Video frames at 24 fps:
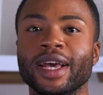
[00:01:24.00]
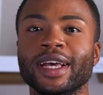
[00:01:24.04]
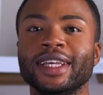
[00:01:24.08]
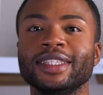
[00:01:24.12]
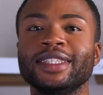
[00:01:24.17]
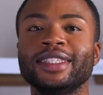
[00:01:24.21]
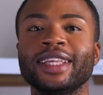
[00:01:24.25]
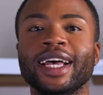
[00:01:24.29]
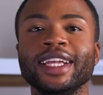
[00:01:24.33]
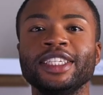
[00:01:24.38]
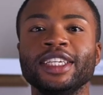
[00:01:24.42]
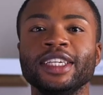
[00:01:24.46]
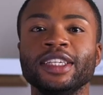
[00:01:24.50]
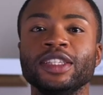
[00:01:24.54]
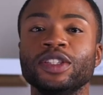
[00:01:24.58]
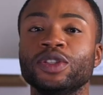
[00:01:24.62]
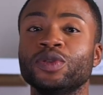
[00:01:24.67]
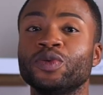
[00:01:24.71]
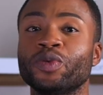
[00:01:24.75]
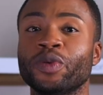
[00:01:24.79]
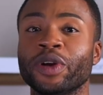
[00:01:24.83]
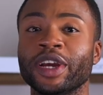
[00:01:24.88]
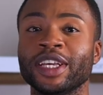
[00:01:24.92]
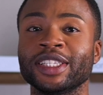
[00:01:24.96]
such as
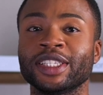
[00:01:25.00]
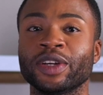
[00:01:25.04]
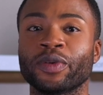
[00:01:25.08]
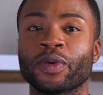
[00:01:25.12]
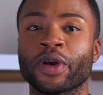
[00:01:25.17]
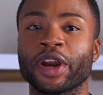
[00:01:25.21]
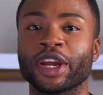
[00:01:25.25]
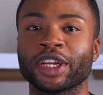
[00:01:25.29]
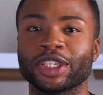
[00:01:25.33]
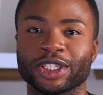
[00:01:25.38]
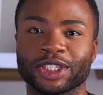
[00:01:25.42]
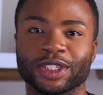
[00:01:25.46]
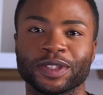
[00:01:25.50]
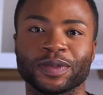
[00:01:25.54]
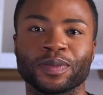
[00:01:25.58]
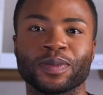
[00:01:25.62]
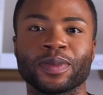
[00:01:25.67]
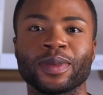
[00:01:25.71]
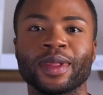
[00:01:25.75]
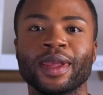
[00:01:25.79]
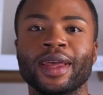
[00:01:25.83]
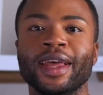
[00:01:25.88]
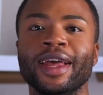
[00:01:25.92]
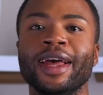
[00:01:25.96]
razor rash.
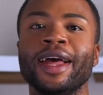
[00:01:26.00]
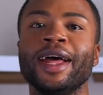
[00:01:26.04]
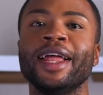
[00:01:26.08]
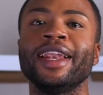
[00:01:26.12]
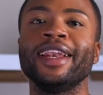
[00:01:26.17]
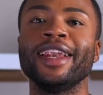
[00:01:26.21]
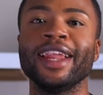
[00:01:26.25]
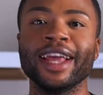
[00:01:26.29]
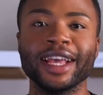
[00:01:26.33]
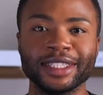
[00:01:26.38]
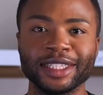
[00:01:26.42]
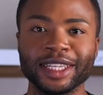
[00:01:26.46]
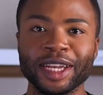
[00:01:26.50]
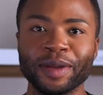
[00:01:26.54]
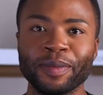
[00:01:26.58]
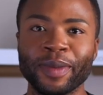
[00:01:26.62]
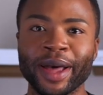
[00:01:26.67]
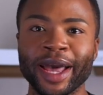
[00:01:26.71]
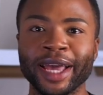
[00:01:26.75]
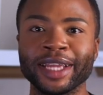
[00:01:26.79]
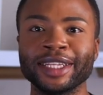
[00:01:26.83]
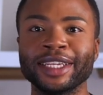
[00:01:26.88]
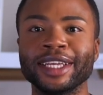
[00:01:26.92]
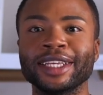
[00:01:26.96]

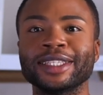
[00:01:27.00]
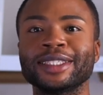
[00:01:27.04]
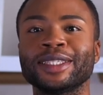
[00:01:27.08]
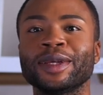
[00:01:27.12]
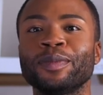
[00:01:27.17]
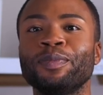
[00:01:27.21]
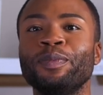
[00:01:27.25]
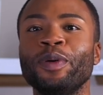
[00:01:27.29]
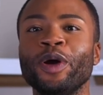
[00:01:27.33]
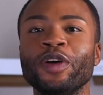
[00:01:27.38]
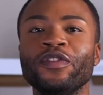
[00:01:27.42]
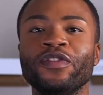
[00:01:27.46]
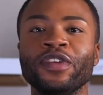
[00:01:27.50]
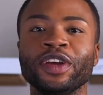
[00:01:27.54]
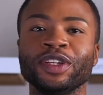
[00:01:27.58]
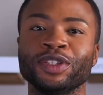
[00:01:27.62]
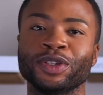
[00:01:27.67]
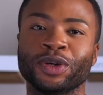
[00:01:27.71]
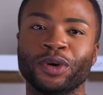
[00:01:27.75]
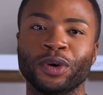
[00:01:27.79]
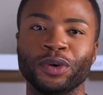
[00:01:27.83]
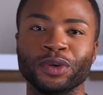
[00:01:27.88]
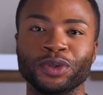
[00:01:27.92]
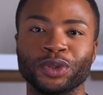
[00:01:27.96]
Niacinamide is the
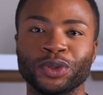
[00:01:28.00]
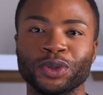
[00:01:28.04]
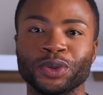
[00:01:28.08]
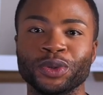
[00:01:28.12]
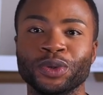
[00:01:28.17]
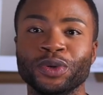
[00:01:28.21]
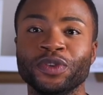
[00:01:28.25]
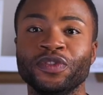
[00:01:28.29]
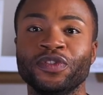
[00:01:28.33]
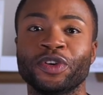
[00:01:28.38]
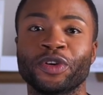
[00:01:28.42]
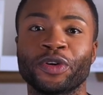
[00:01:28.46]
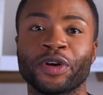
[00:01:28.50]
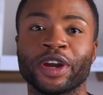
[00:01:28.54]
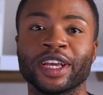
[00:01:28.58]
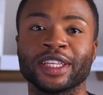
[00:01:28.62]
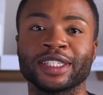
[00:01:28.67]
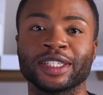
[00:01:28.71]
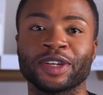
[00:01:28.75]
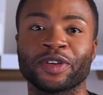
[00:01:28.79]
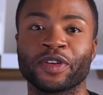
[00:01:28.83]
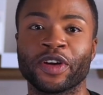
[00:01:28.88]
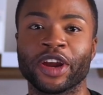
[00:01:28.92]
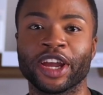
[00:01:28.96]
perfect go-to for
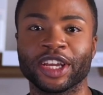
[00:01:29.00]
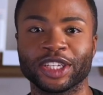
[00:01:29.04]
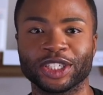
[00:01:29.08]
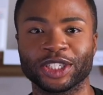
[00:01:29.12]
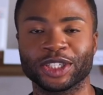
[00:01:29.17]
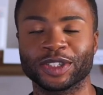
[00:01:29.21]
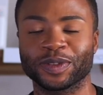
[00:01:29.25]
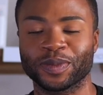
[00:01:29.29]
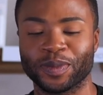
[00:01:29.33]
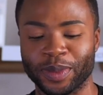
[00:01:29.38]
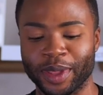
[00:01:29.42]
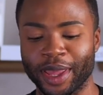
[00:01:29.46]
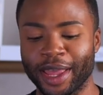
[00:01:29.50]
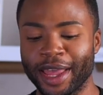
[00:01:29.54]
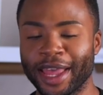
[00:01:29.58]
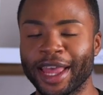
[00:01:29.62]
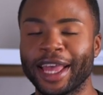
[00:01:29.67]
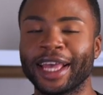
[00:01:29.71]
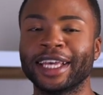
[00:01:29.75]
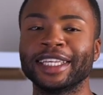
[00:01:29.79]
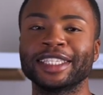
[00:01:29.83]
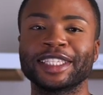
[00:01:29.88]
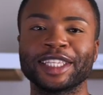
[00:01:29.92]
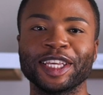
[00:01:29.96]
razor
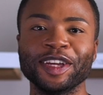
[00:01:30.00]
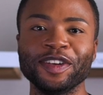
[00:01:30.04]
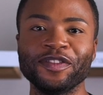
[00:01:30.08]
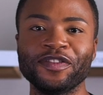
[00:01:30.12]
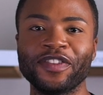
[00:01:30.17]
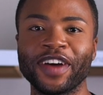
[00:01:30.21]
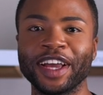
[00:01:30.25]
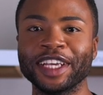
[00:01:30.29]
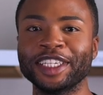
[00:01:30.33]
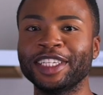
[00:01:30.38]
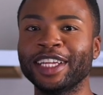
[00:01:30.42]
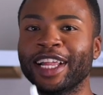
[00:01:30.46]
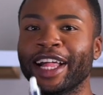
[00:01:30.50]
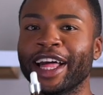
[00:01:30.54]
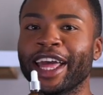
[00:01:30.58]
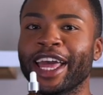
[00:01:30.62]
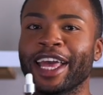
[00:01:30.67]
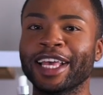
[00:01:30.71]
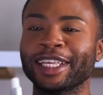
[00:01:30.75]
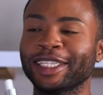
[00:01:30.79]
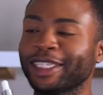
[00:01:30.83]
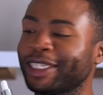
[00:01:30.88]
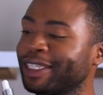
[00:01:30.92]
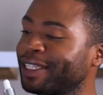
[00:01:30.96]
rash. Skin Functional
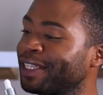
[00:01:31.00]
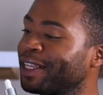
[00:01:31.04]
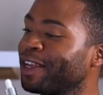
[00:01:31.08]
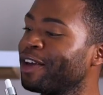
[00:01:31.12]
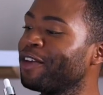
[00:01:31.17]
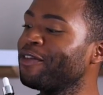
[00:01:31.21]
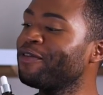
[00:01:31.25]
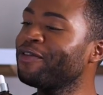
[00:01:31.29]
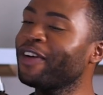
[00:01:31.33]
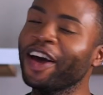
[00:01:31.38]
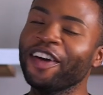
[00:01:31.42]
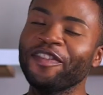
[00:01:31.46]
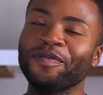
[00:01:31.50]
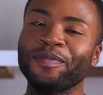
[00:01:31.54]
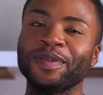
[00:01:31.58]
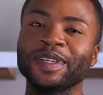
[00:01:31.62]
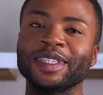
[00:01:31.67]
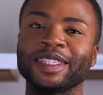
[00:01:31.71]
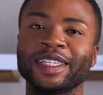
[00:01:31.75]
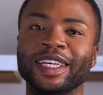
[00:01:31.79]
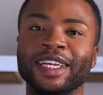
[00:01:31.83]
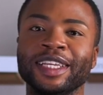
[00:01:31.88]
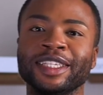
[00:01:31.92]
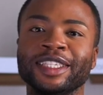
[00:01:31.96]
has
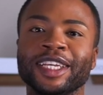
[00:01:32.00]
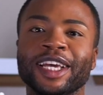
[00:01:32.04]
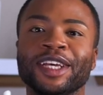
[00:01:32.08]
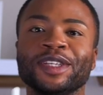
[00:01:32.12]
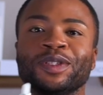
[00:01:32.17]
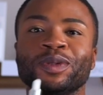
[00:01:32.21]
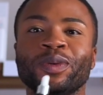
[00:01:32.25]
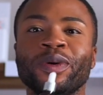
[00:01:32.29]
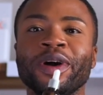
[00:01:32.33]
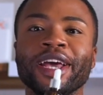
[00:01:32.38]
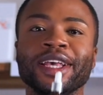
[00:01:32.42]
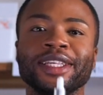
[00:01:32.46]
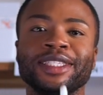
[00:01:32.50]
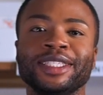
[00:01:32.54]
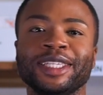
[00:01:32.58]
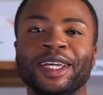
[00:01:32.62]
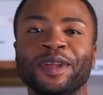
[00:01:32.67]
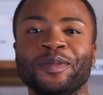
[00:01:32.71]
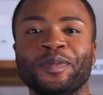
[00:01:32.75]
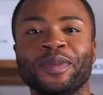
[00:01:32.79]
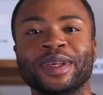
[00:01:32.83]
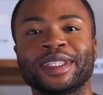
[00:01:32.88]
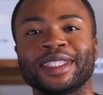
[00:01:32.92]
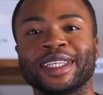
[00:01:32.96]
5% as well as
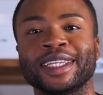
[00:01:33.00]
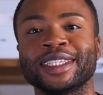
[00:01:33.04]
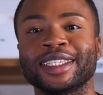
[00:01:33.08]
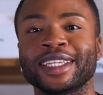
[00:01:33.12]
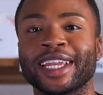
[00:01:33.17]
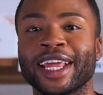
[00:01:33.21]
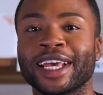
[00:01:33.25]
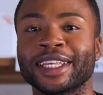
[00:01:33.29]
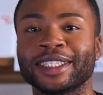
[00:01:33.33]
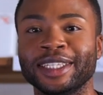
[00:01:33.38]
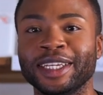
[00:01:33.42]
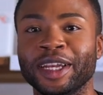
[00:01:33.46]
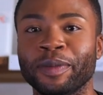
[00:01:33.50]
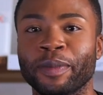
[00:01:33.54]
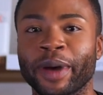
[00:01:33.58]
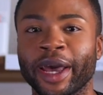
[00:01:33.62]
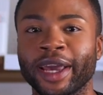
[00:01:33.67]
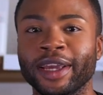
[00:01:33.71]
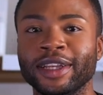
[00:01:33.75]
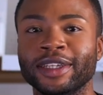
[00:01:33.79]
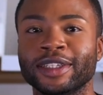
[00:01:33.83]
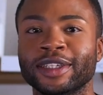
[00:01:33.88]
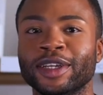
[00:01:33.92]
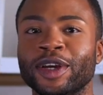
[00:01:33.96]
10%
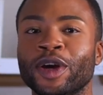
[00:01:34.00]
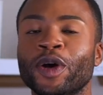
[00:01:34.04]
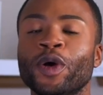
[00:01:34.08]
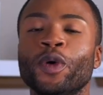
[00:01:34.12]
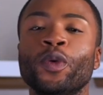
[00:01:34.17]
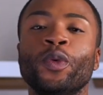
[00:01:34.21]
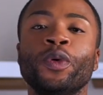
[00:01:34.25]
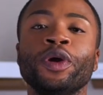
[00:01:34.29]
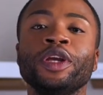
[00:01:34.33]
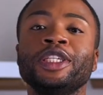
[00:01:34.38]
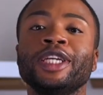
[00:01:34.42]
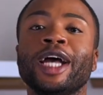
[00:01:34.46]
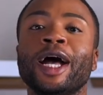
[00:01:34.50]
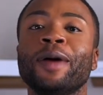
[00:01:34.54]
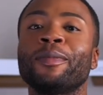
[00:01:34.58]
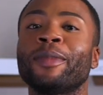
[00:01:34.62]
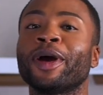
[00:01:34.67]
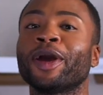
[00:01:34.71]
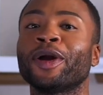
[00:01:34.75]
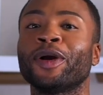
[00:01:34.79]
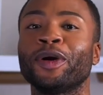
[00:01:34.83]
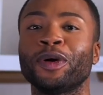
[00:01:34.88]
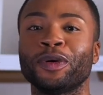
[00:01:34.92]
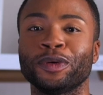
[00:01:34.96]
niacinamide, which are
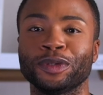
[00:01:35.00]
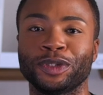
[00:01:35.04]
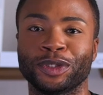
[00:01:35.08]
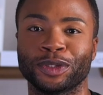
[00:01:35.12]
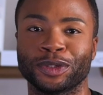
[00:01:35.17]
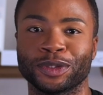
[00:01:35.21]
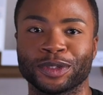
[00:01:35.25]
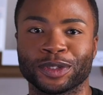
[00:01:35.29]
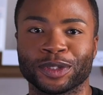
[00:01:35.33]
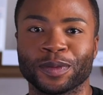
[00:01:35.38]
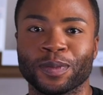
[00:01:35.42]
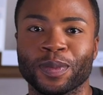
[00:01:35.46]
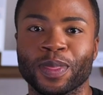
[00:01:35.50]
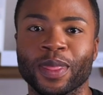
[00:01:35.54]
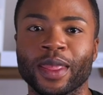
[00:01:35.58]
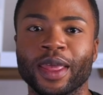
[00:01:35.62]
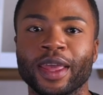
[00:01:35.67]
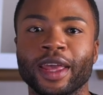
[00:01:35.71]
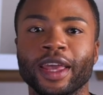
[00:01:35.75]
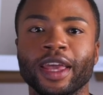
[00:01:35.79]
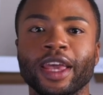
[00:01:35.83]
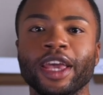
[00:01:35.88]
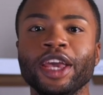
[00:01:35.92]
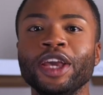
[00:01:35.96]
my go-tos.
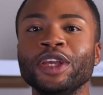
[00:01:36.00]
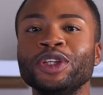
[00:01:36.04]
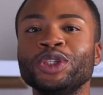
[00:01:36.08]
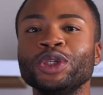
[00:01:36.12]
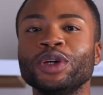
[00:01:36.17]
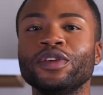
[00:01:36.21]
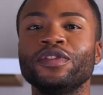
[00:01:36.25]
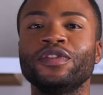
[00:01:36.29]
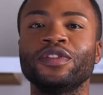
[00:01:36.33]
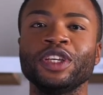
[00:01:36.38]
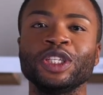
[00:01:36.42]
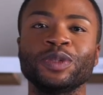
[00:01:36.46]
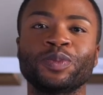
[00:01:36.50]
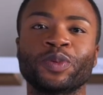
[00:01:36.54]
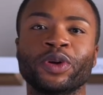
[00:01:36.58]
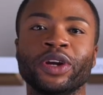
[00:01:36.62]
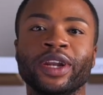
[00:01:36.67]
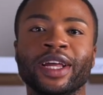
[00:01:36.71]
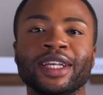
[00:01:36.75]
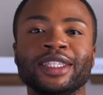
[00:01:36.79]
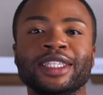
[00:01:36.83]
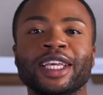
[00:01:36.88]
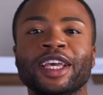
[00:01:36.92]
Each of these products